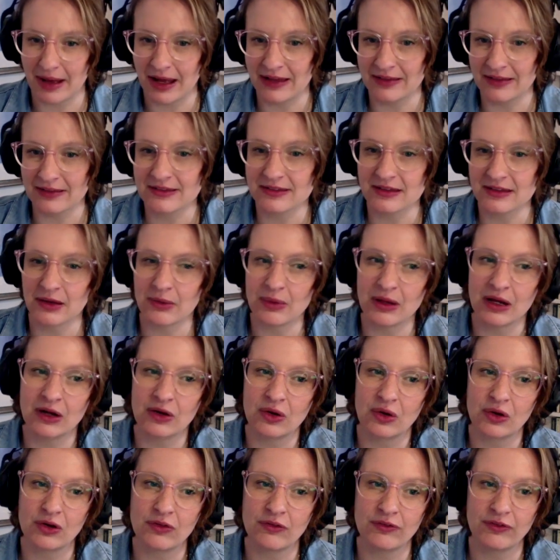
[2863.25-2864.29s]
And so a
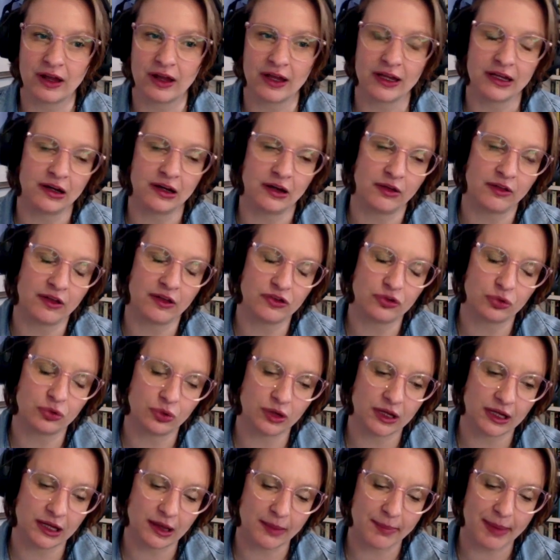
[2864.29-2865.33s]
lot of they're
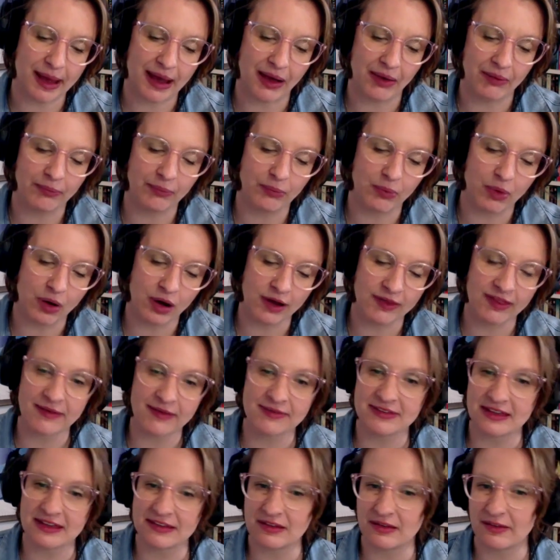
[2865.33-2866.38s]
talking about why they
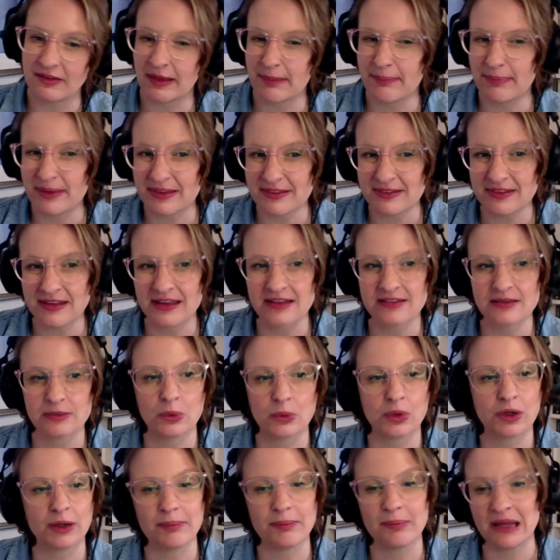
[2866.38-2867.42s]
set up their business and
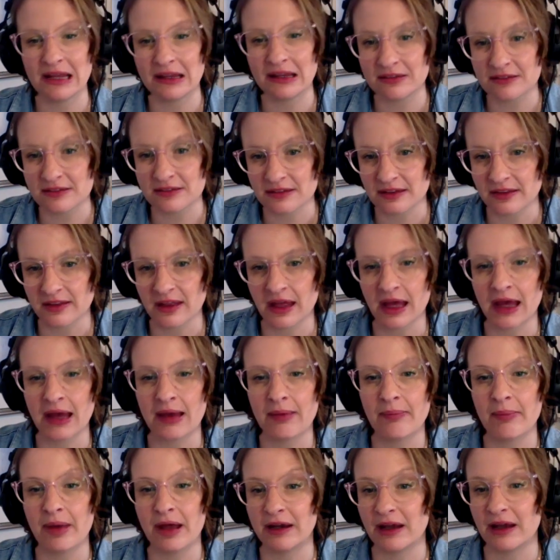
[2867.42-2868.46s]
what it means to
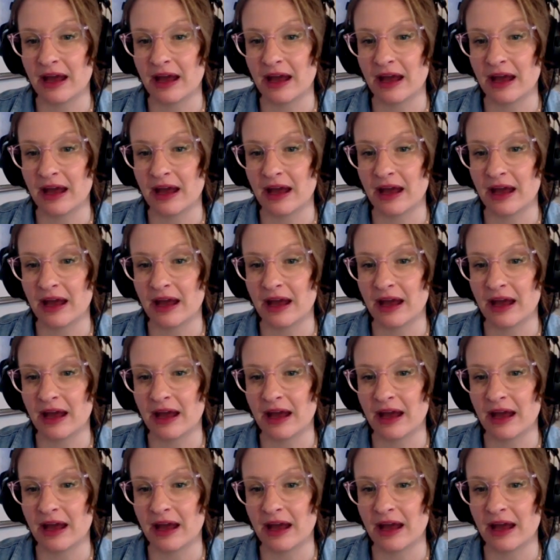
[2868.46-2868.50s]
them.